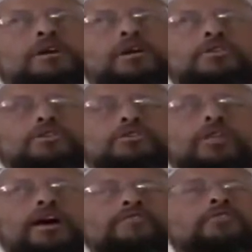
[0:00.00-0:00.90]
And
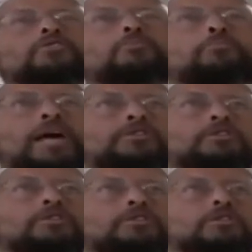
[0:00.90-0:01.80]
this life is a
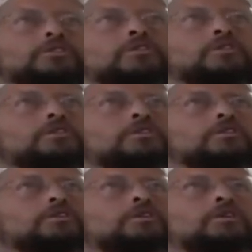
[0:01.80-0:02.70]
blessing.
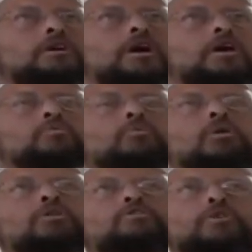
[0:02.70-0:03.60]
And
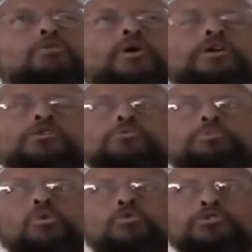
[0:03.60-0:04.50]
one of the
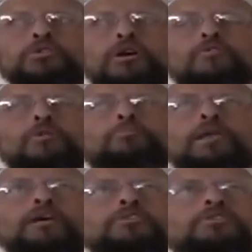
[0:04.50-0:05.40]
greatest proofs of the
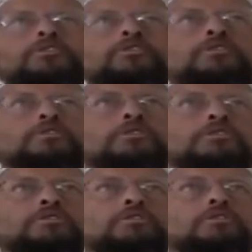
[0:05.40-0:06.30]
blessing
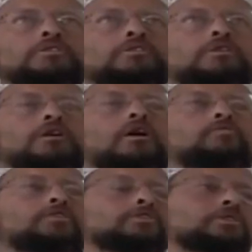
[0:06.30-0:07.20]

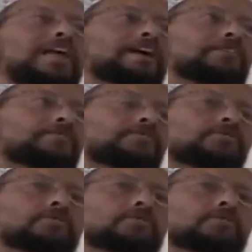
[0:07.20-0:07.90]
of this life